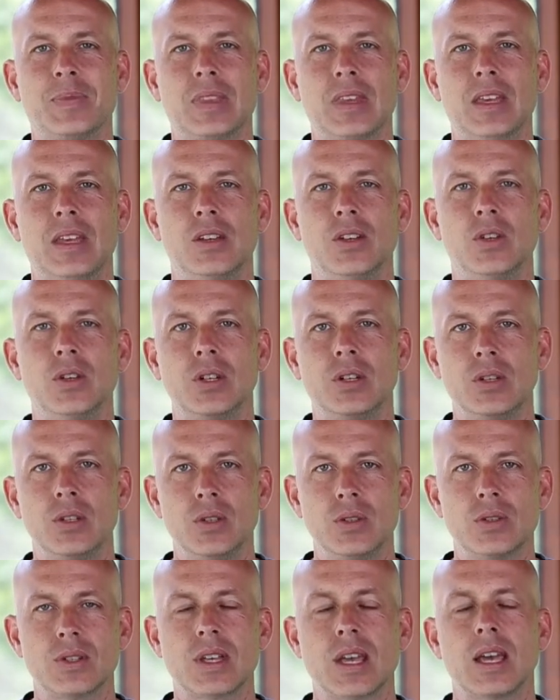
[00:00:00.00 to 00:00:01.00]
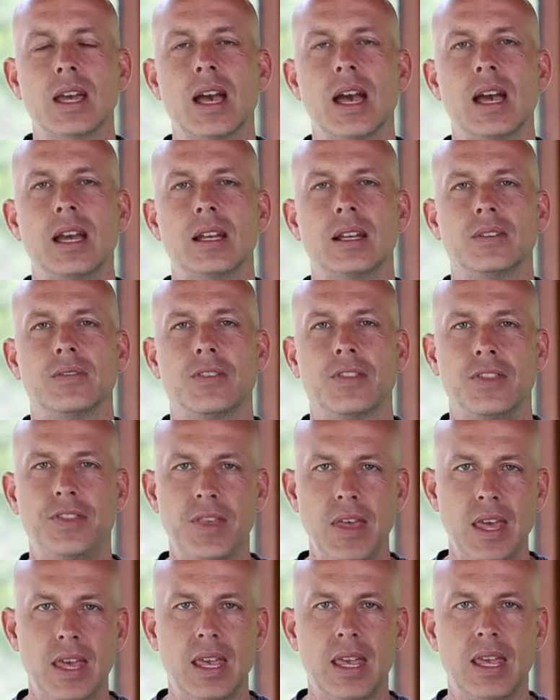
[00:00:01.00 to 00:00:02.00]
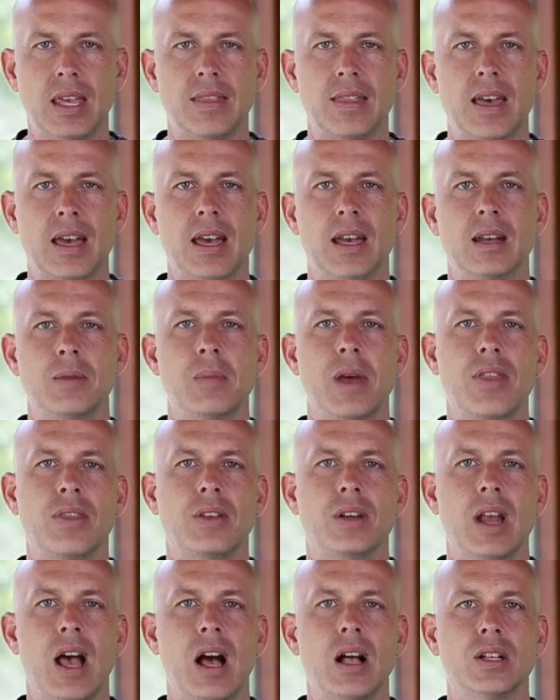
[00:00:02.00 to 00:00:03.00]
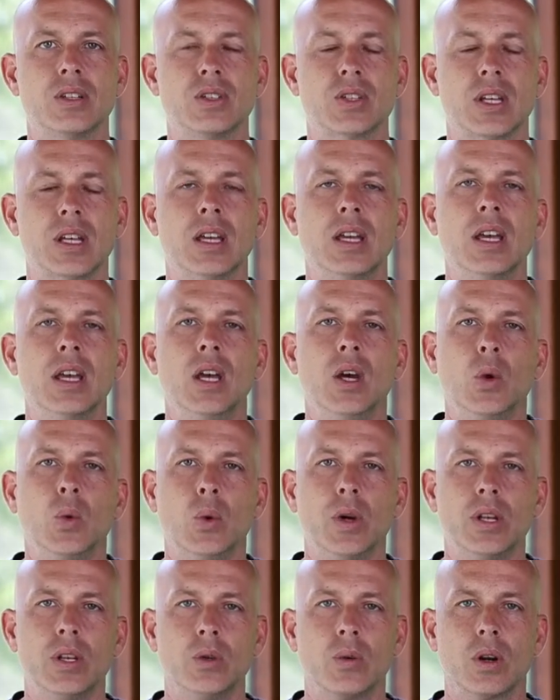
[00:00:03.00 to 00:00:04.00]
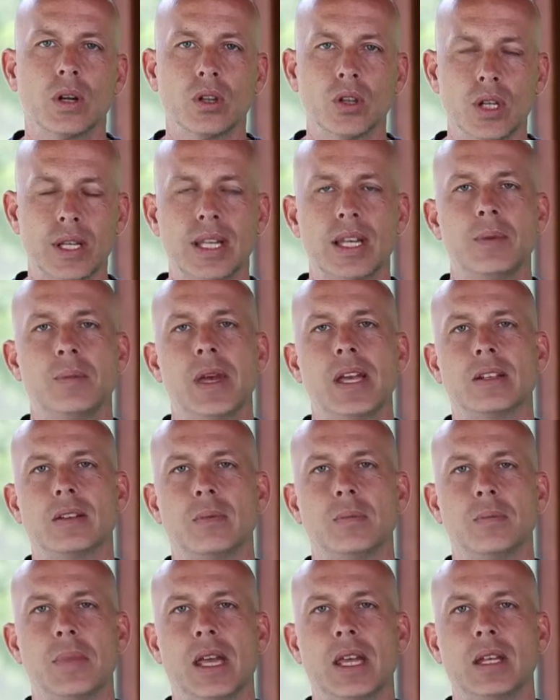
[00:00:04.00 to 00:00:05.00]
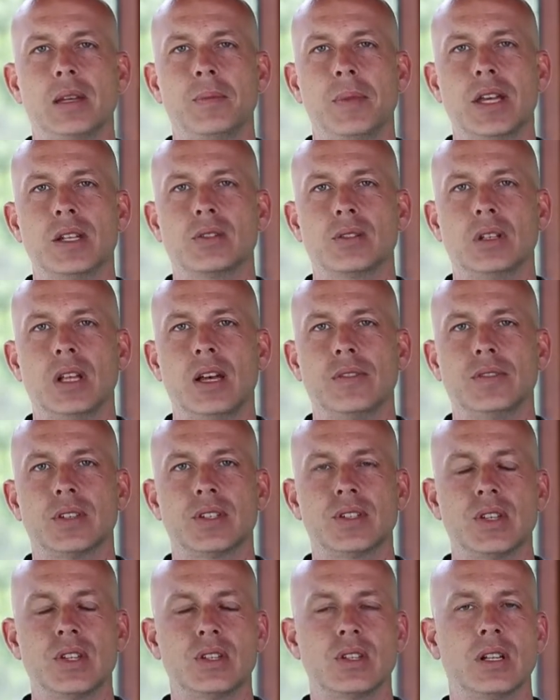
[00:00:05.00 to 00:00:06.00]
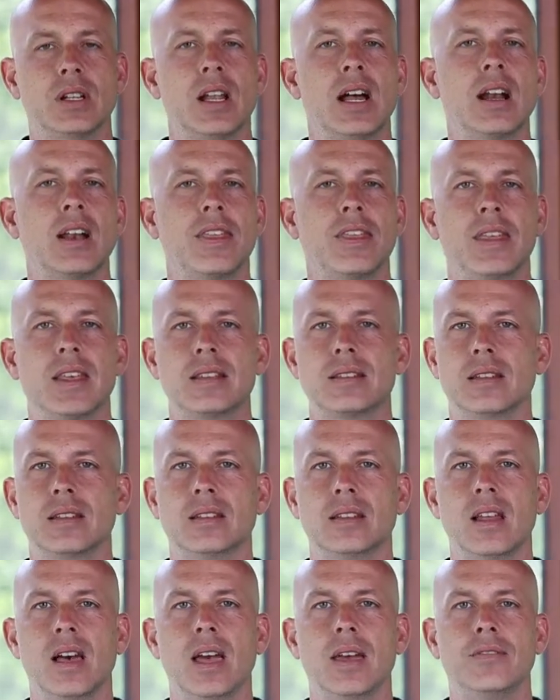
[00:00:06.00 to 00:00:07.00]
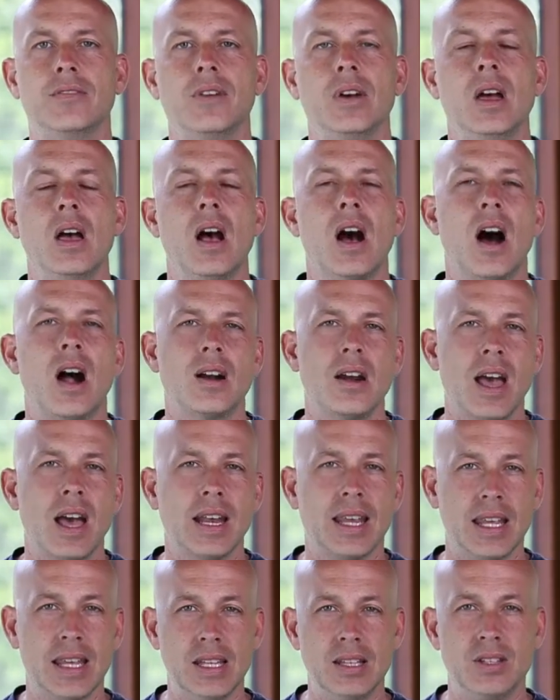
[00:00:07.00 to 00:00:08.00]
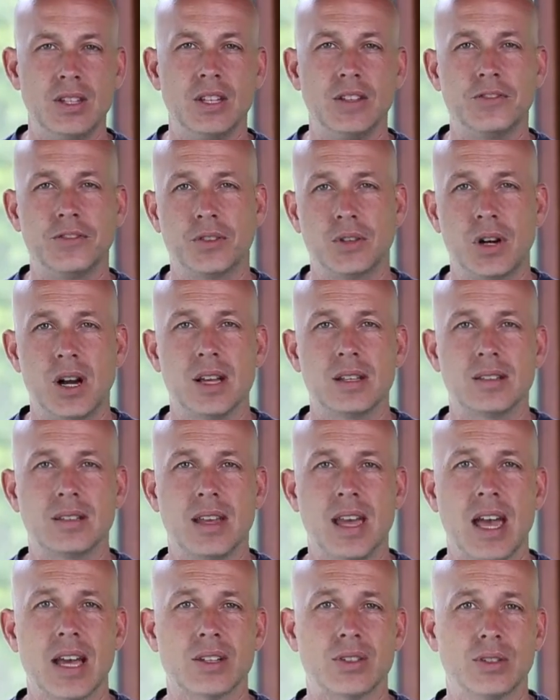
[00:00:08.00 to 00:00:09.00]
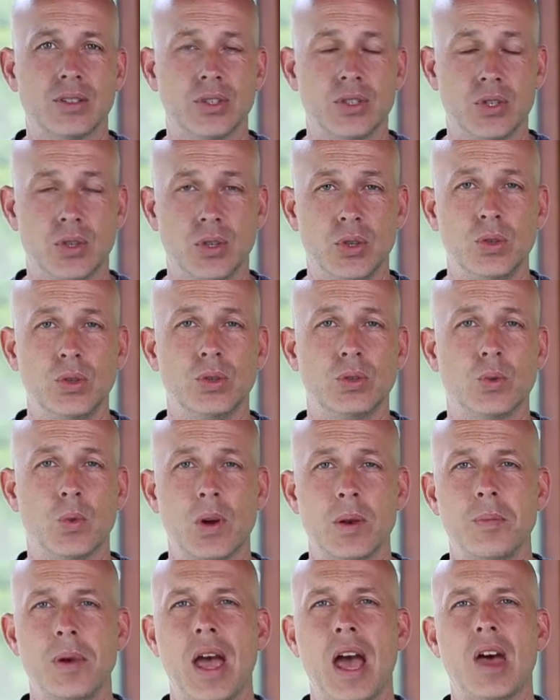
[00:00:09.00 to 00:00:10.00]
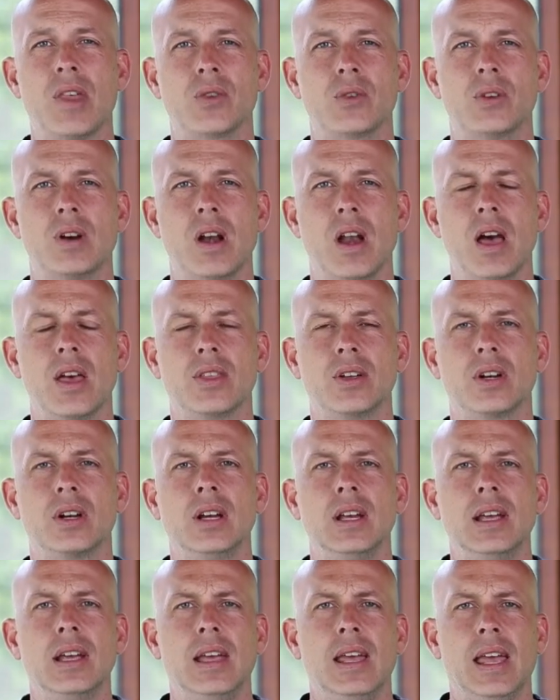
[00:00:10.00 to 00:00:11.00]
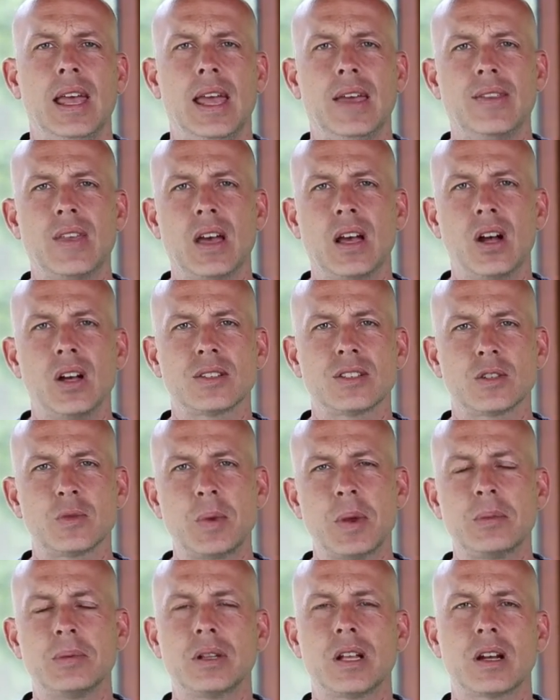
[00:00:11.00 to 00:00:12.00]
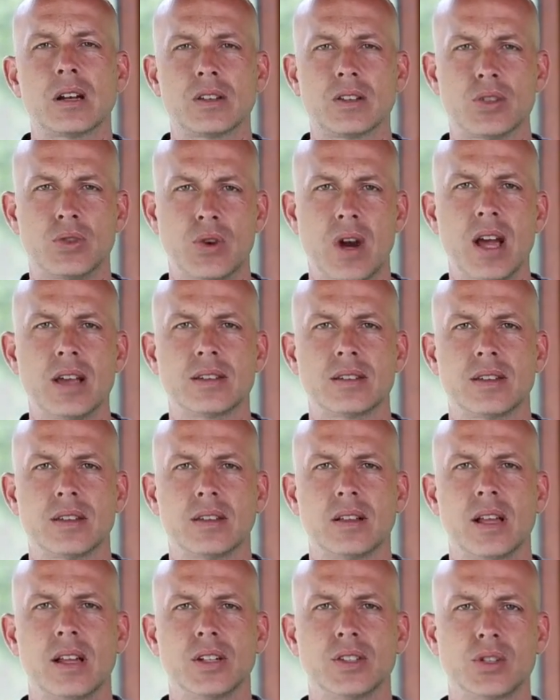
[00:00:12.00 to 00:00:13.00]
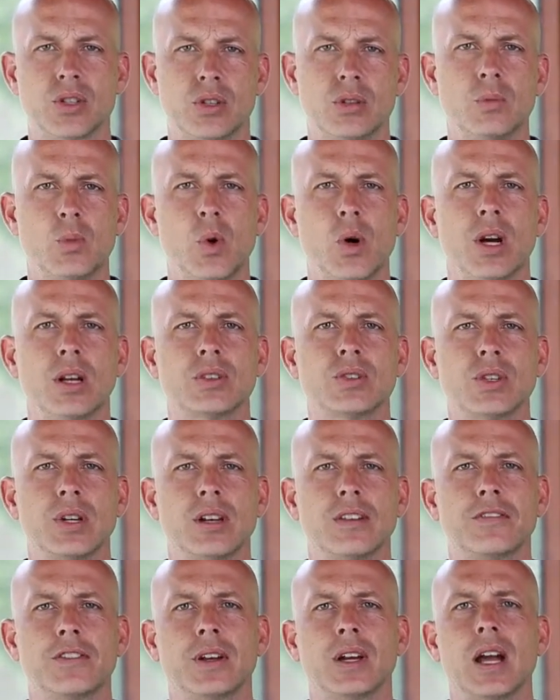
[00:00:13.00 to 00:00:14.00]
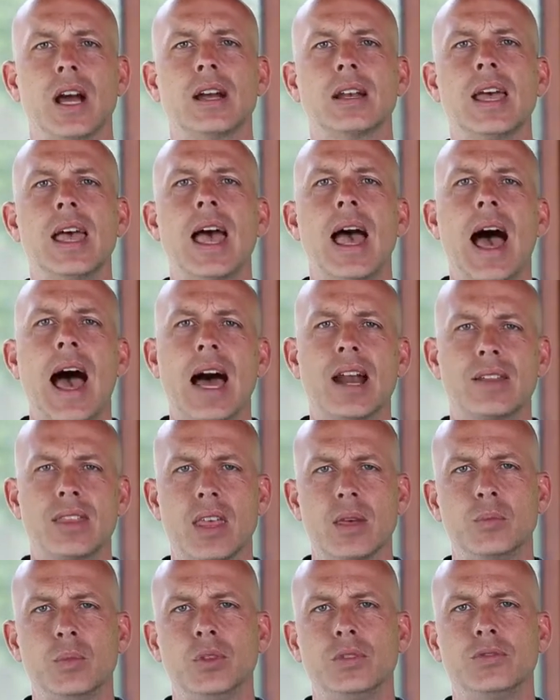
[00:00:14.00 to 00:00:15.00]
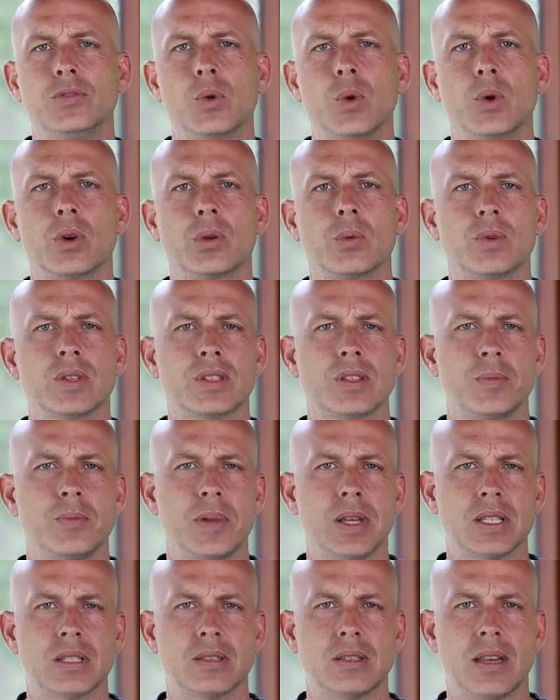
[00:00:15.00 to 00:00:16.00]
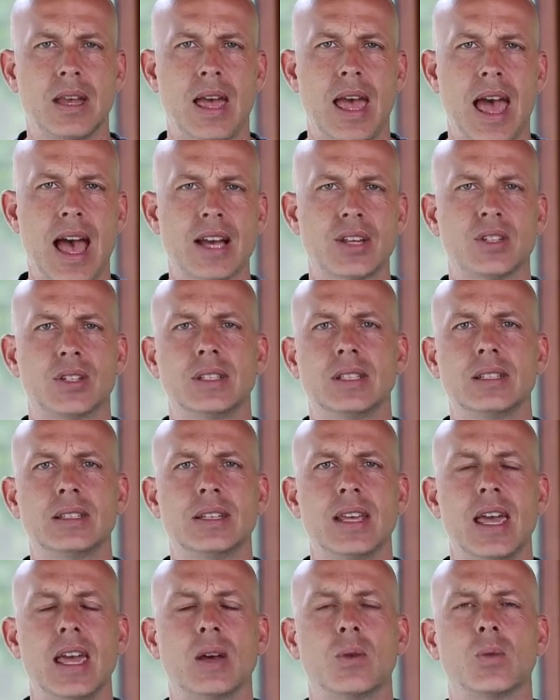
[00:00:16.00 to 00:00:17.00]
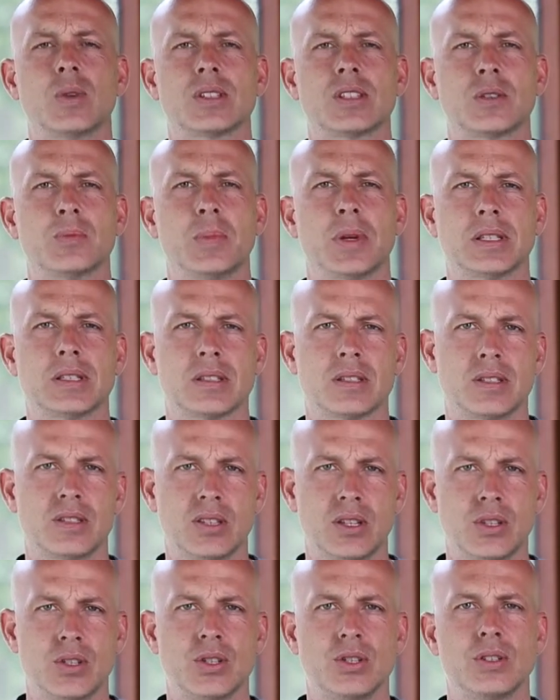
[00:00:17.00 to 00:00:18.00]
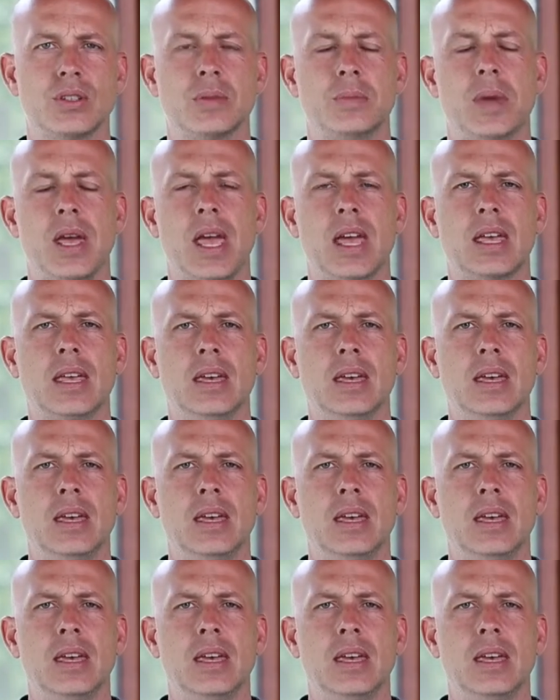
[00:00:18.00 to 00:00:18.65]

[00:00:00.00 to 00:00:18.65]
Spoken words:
And you can use that kind of thinking, that kind of methodology, when you are looking at making a major life decision. A lot of things in life are not easy for us to actually choose one path or another, and that causes people a lot of stress and a lot of turmoil trying to figure out how do they move forward, what's the best action to take, what's the best decision to make.